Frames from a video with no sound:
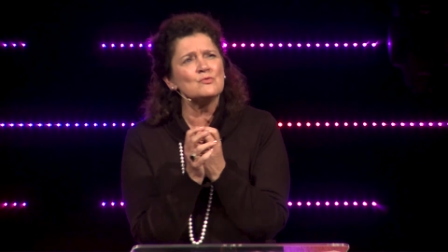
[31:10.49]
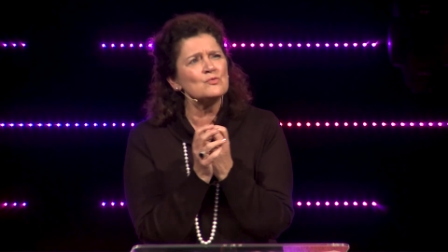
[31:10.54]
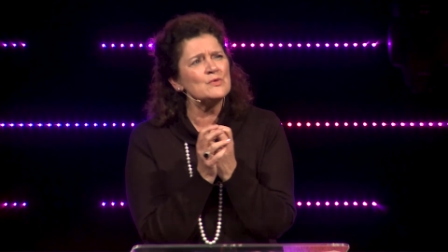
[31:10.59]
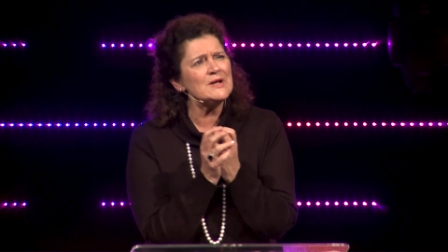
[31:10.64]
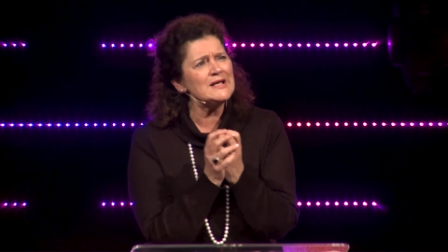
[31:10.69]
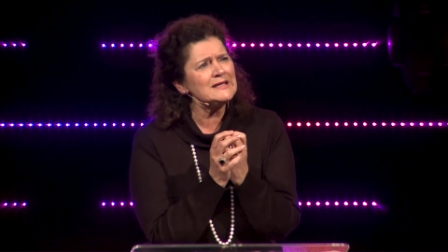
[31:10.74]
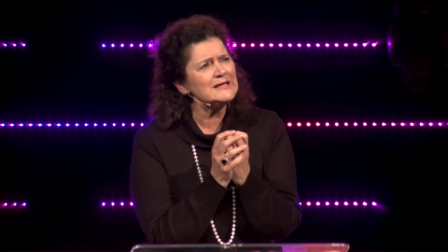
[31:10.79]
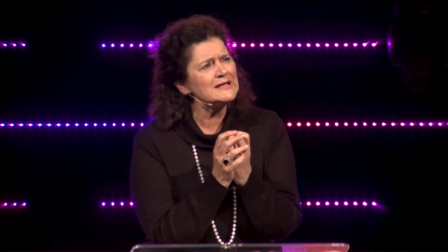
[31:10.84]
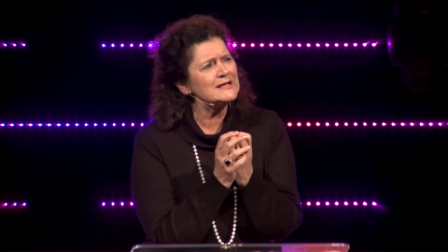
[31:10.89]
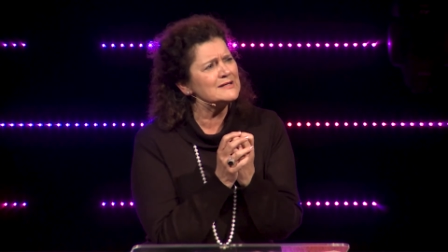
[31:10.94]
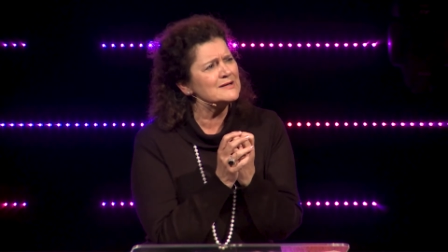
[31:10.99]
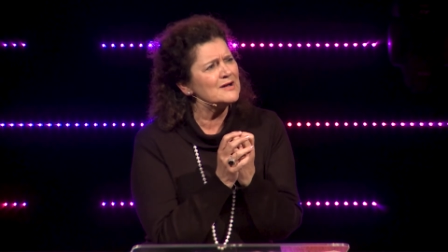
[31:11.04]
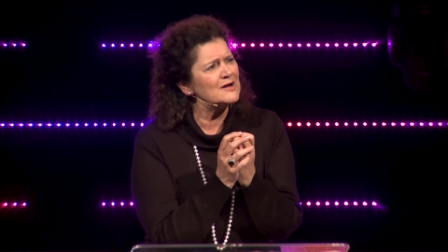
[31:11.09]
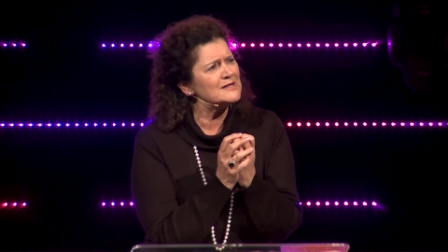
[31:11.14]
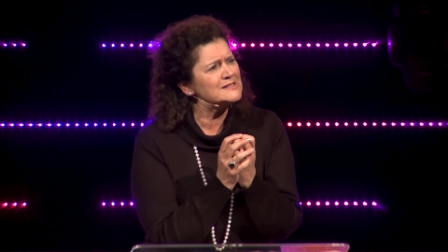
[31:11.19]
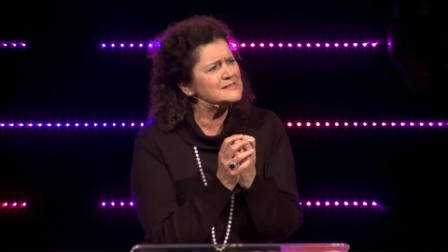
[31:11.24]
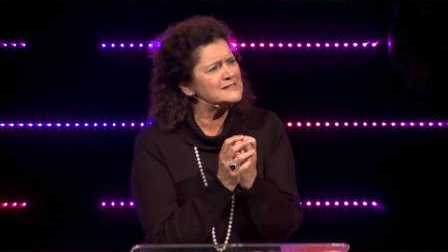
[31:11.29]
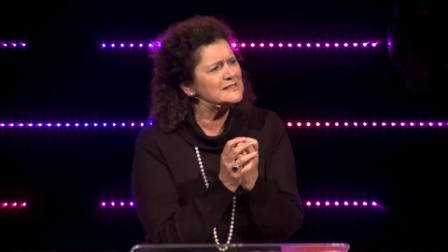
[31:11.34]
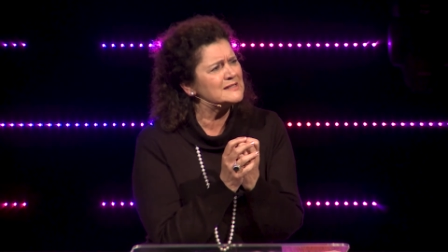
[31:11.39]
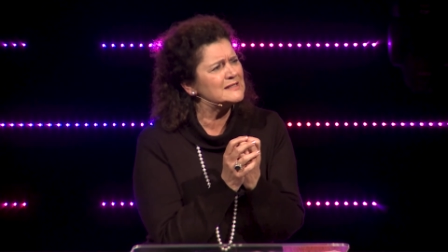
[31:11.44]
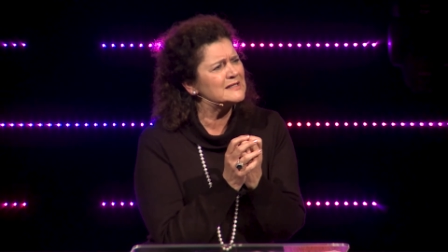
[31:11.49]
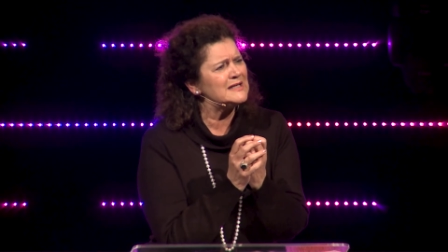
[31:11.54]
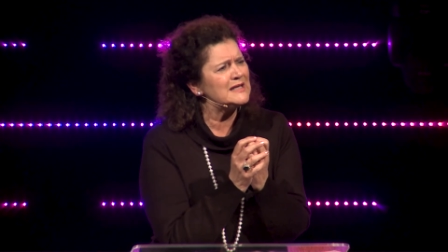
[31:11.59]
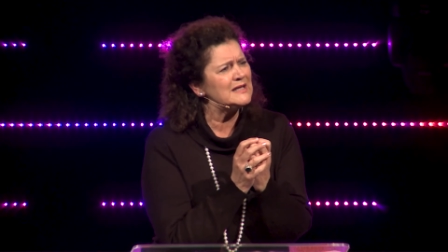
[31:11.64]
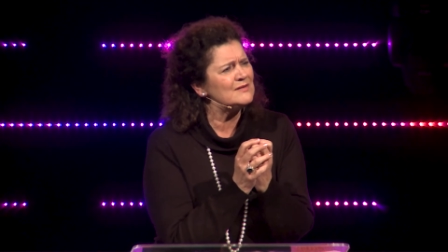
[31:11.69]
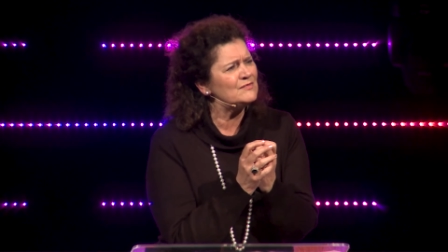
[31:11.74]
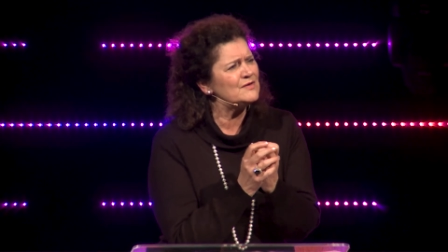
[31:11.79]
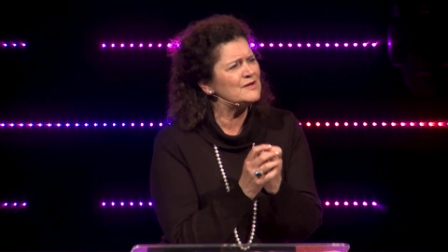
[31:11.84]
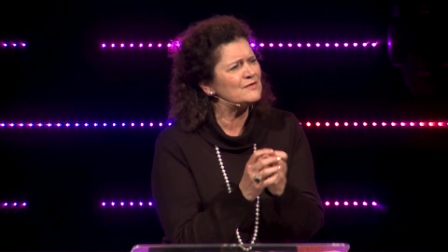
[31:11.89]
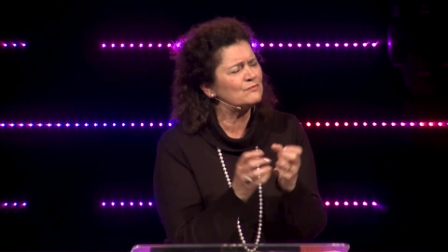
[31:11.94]
recognizing that
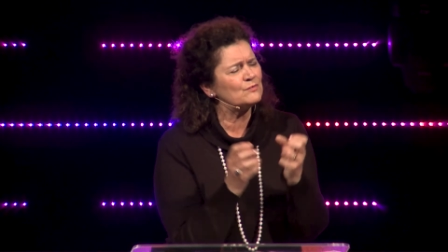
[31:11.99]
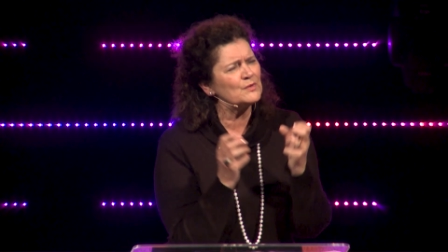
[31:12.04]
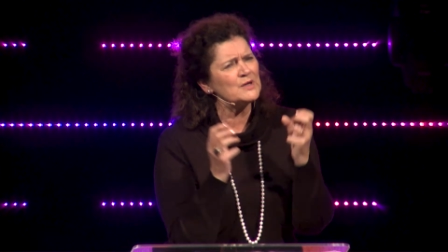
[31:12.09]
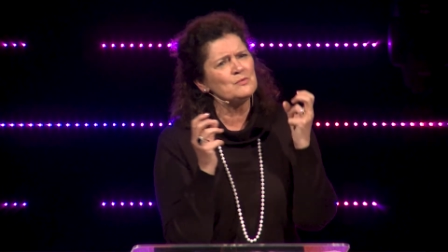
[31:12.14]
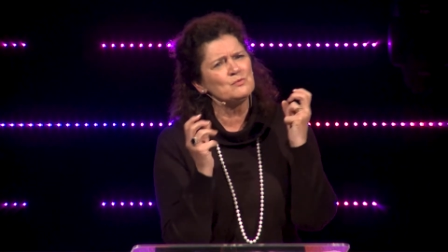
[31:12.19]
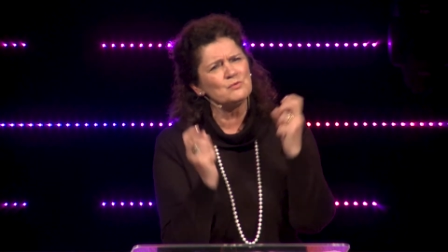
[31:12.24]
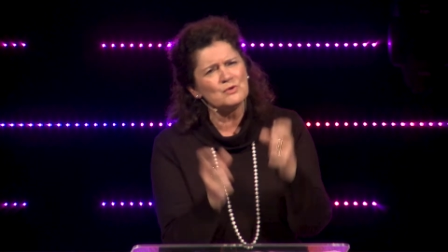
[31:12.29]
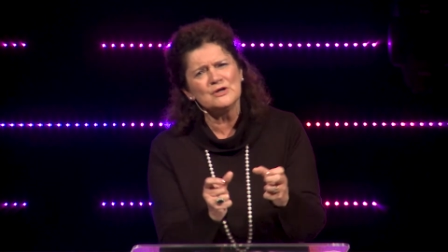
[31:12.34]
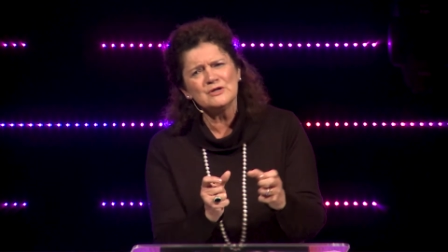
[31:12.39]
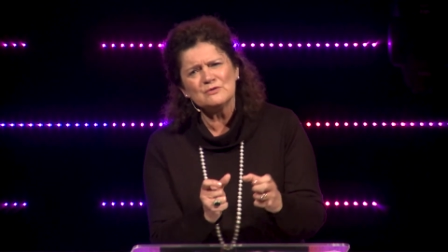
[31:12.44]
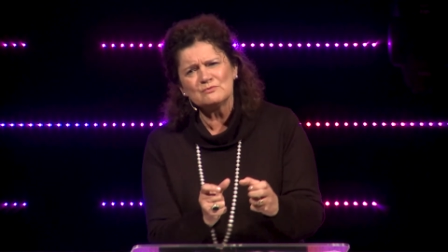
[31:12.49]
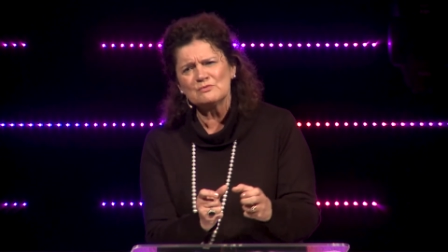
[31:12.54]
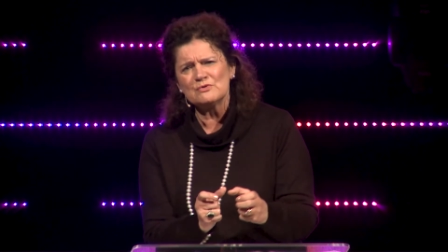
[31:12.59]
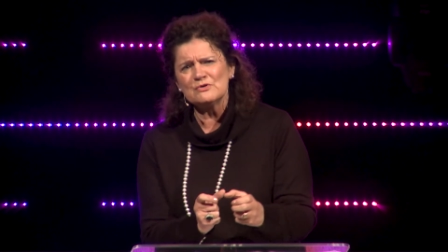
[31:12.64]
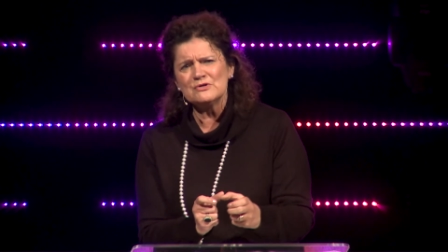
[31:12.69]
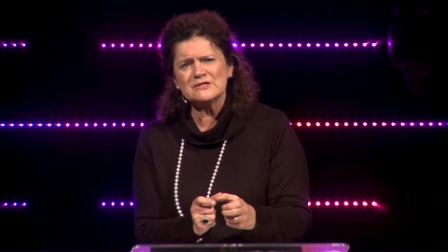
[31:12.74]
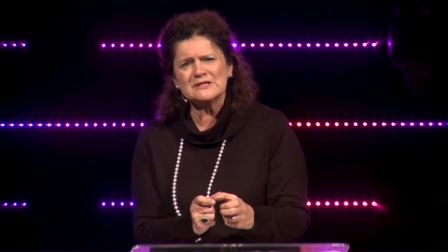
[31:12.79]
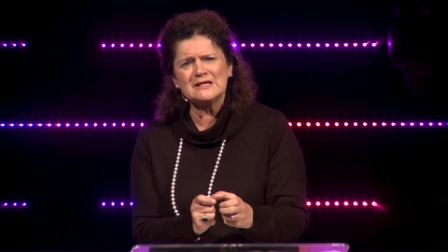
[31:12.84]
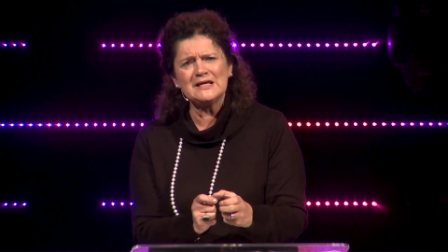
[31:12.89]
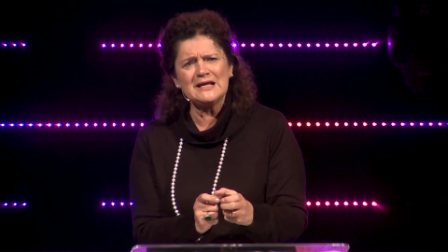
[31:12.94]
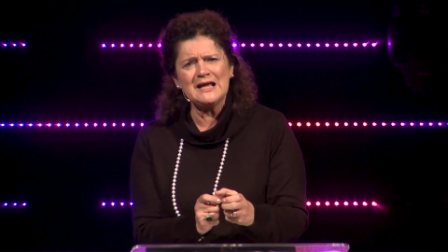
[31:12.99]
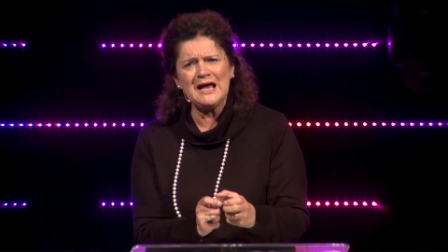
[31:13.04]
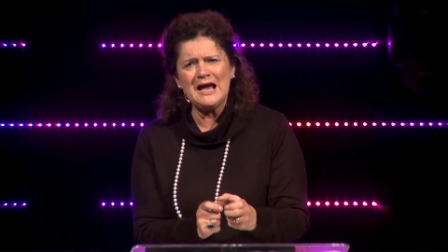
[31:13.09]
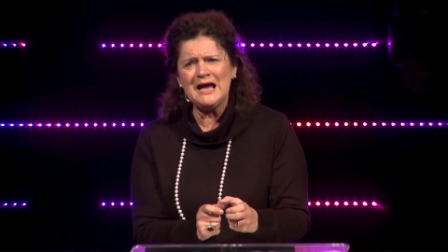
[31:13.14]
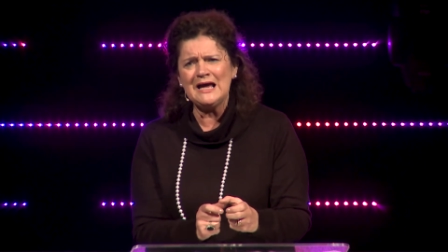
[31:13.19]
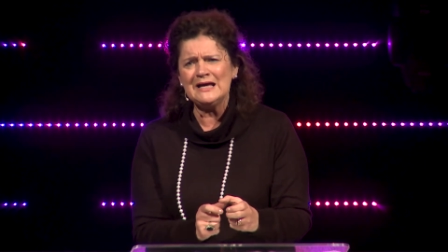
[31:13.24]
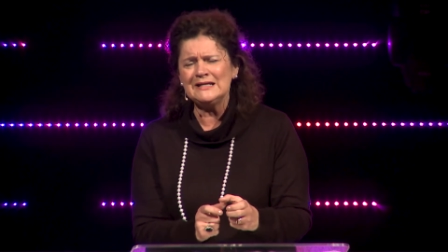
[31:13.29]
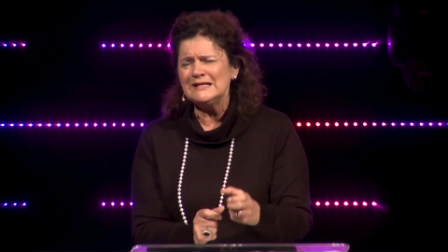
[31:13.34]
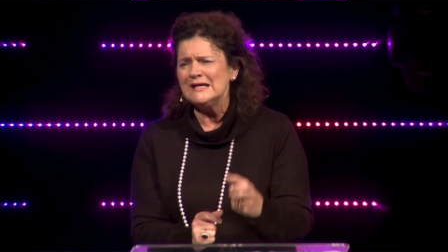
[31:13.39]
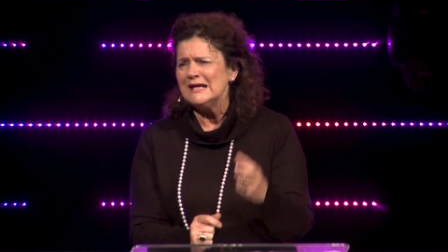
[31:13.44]
even if we weren't working
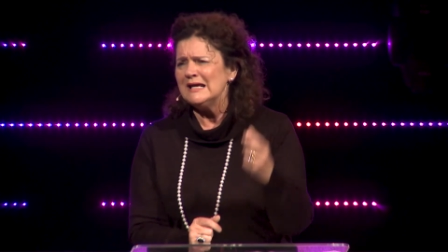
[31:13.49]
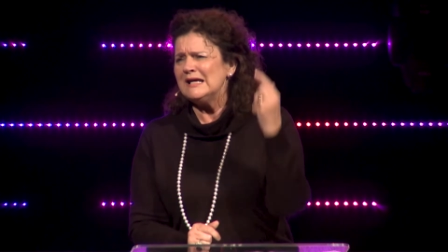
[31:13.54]
hard,